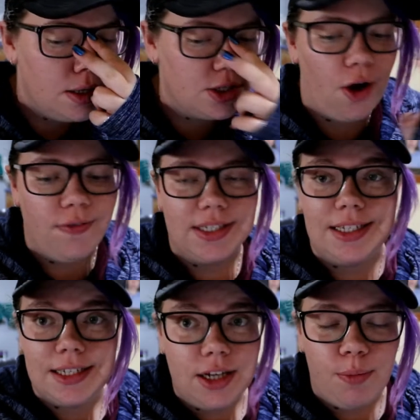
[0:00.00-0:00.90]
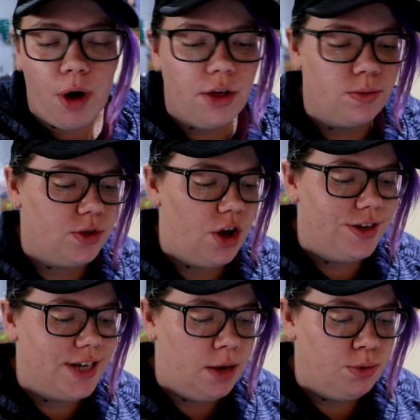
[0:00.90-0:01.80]
So obviously City of Brass was her
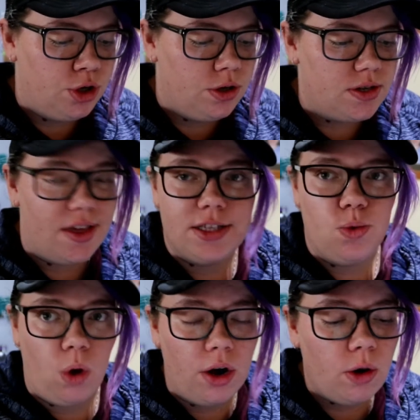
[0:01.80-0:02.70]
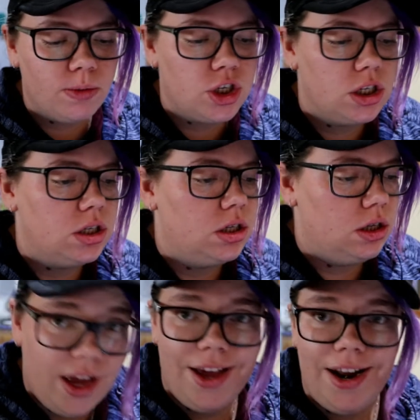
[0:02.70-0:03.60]
debut, so that's one option.
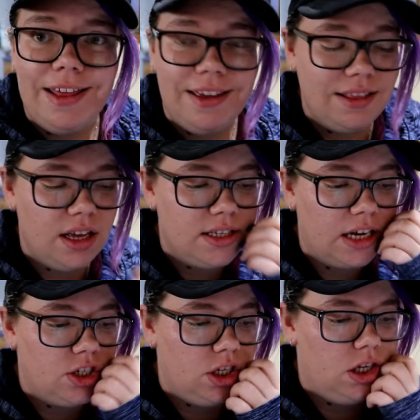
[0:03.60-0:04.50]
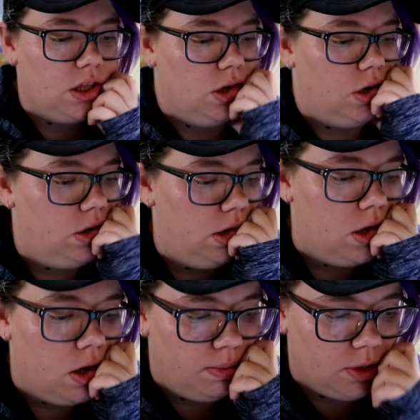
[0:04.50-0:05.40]
And I think that's actually the only
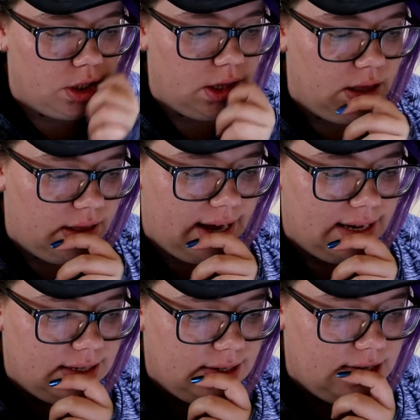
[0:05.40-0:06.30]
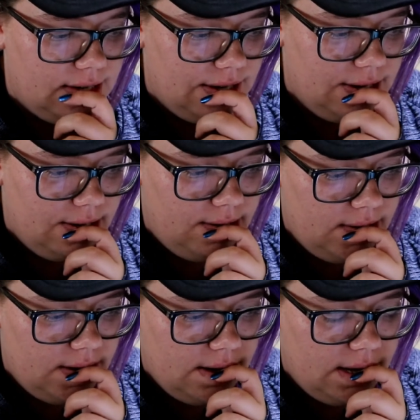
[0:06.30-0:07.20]
option that
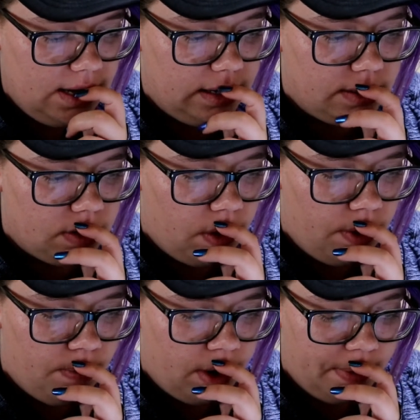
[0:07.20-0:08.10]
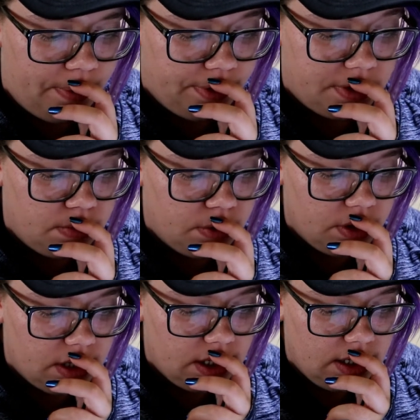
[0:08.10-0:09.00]
is on my
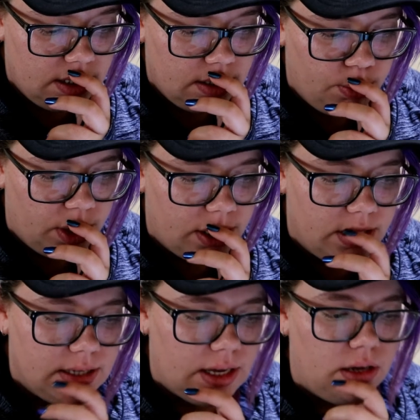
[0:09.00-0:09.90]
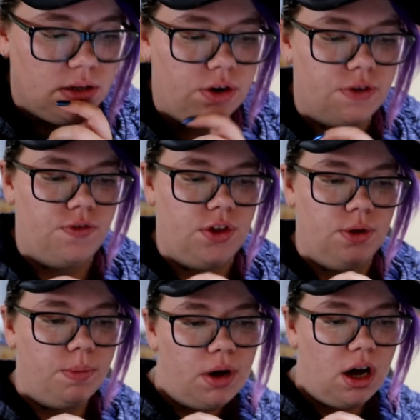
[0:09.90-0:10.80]
possibles list, because a lot of
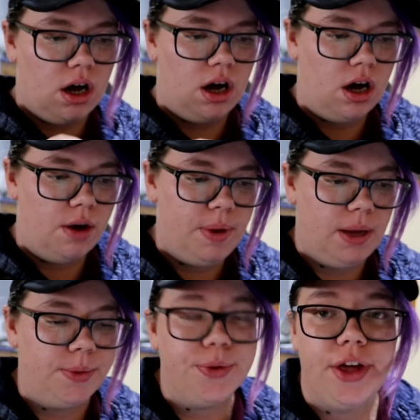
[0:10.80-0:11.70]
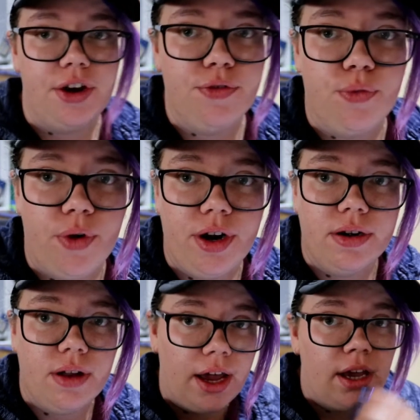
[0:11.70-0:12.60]
them are people that have
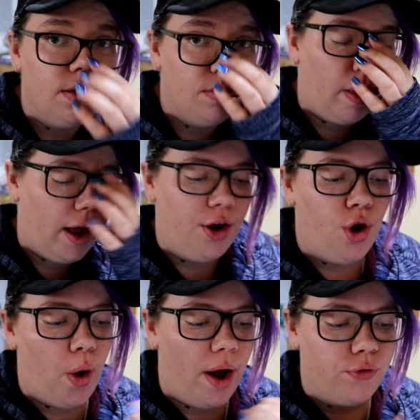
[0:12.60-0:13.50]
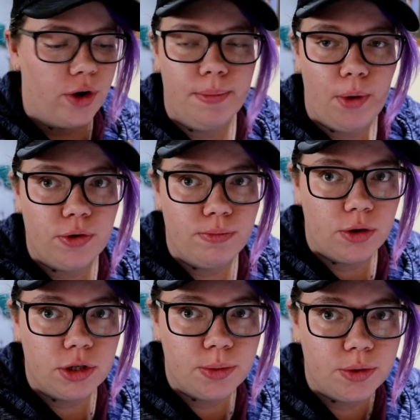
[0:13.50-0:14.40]
written, like I know have written
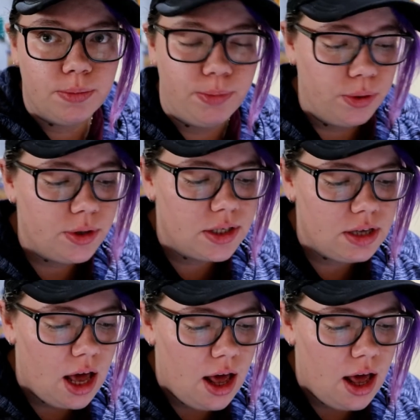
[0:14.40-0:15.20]
multiple books.